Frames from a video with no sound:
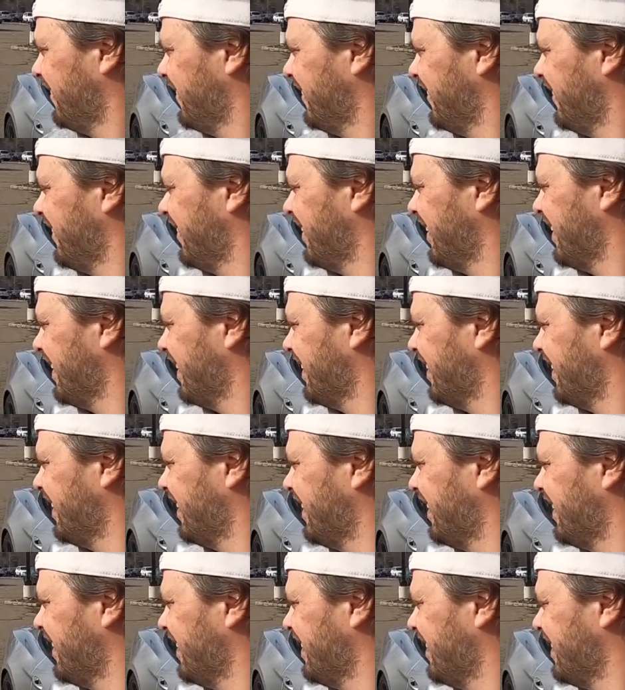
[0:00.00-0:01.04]

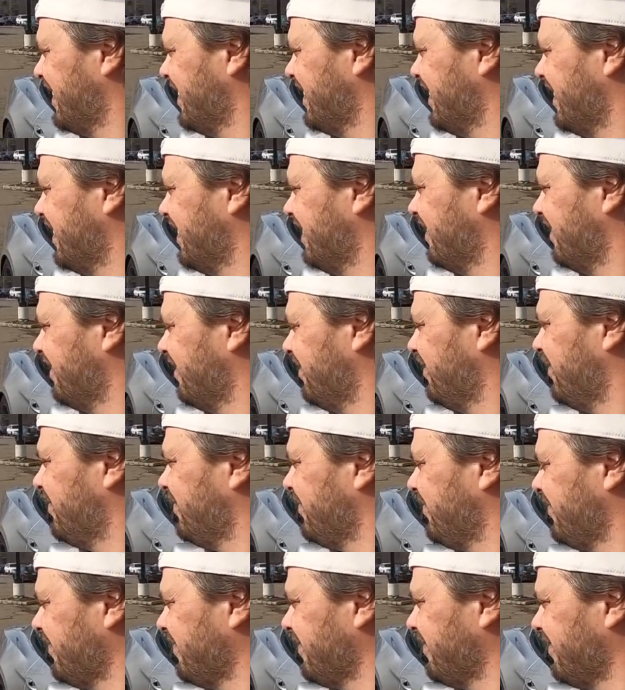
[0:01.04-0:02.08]

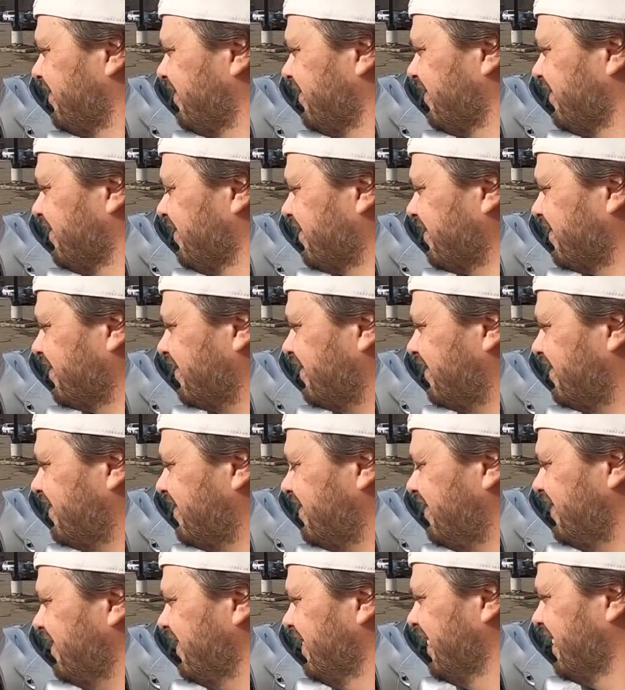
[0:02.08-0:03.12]

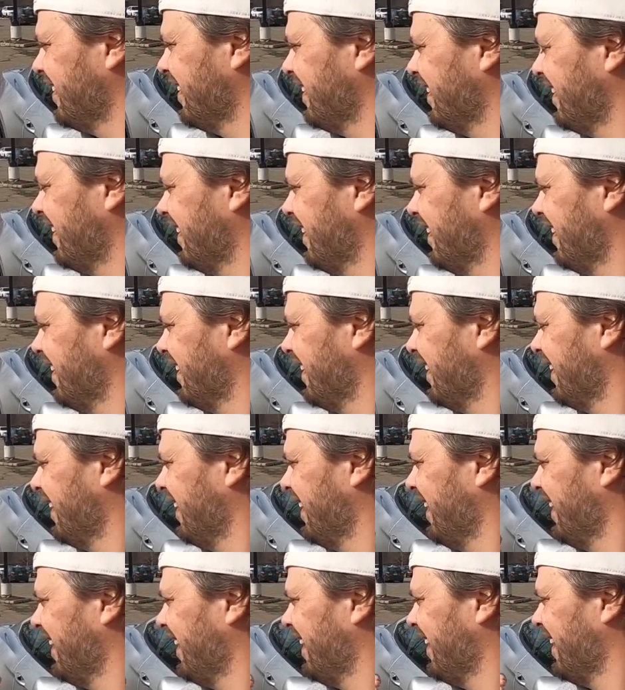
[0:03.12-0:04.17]

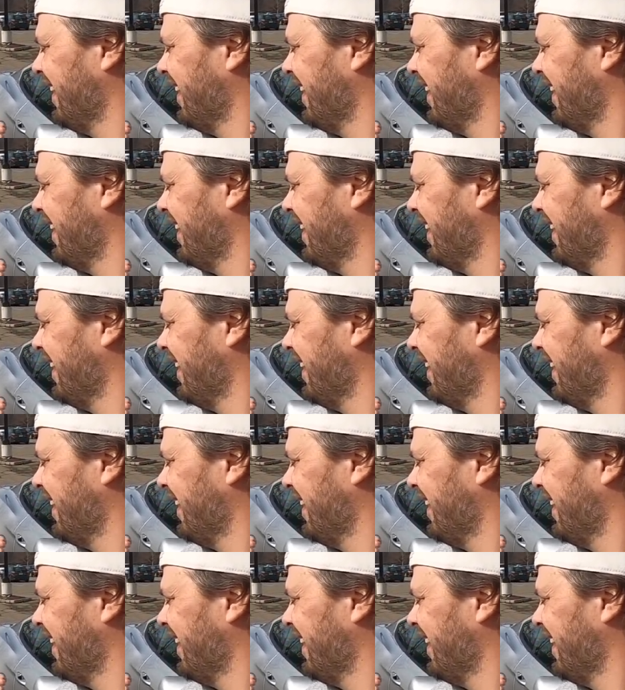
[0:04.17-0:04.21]
[no speech]